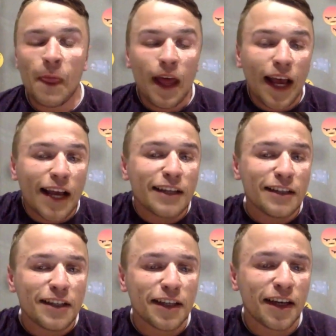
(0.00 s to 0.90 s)

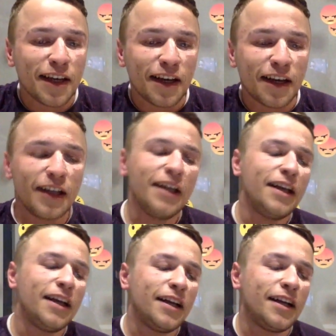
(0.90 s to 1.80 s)
And uh,
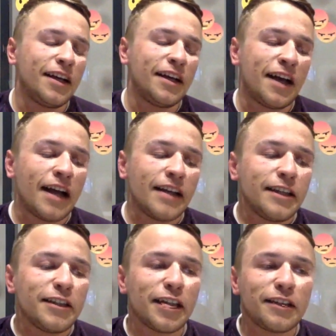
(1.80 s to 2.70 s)
uh, I
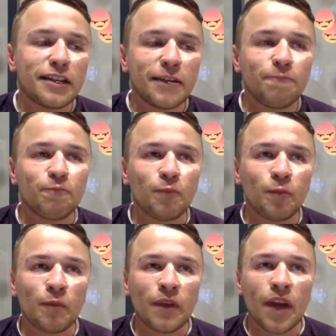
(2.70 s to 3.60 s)
think that
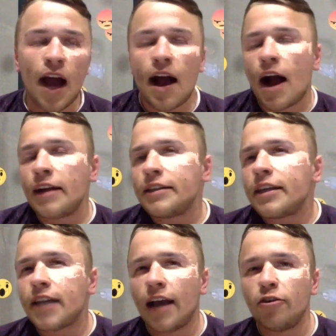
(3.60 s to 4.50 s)
um, I
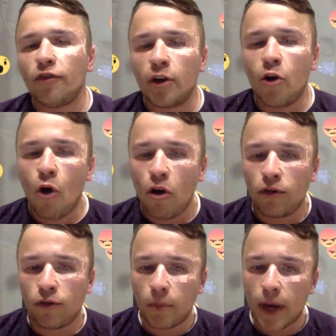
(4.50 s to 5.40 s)
set kind of a
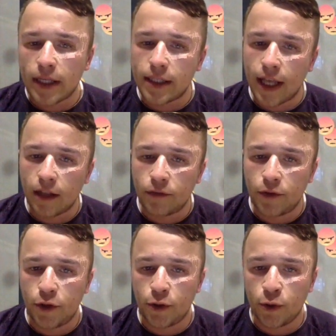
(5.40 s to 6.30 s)
goal for myself
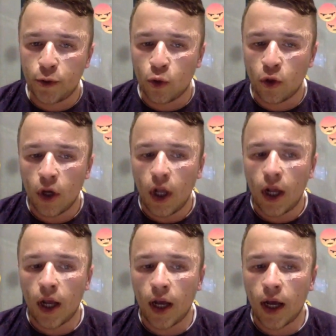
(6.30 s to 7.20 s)
to
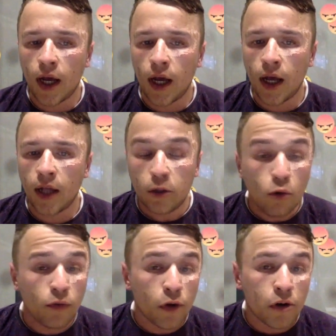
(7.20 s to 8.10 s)
uh,
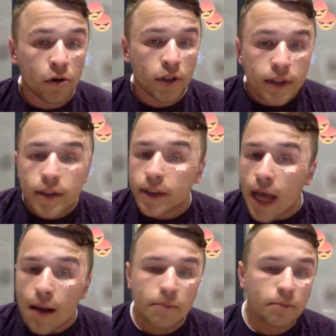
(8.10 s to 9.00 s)
look for
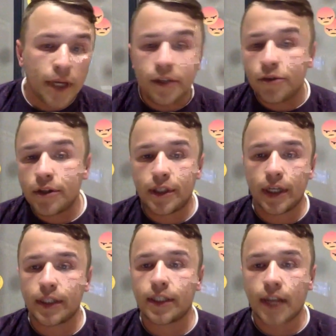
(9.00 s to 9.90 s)
some
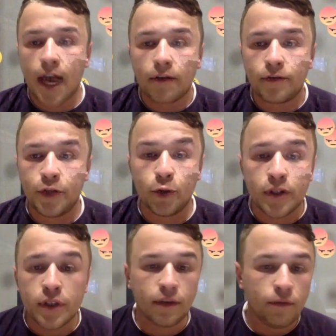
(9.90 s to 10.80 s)
interesting stuff
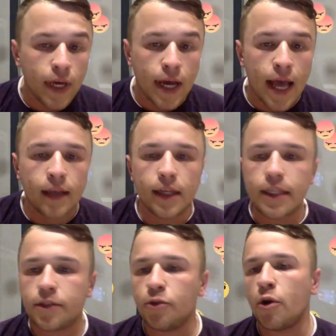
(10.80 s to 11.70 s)
during the week, at
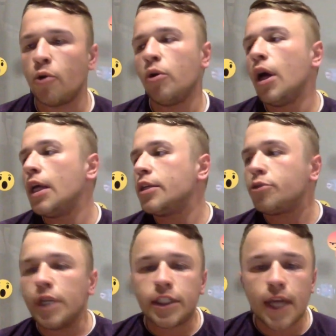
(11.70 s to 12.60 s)
least, you know,
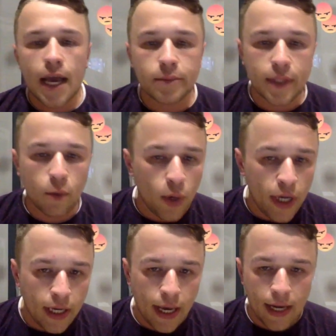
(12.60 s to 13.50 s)
three times a
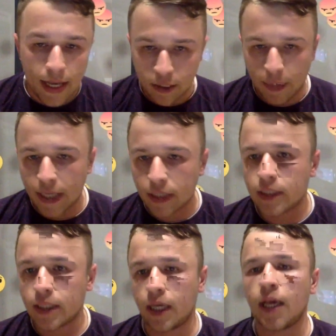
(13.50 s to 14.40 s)
week, and I
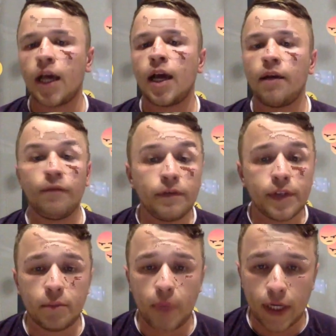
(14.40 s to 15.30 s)
spent uh,
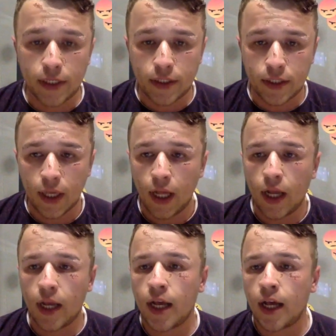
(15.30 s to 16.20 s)
fifteen minutes
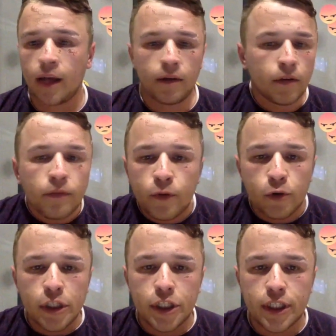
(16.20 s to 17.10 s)
uh, for
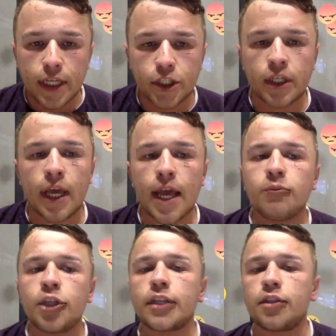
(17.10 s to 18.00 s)
each session, and
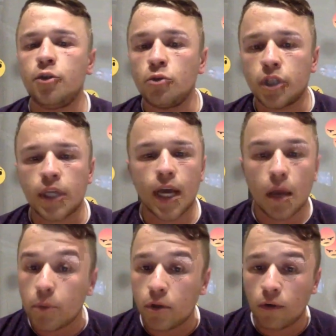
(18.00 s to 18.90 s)
I'm just using a
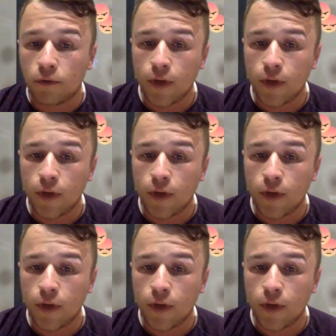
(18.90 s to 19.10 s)
couple of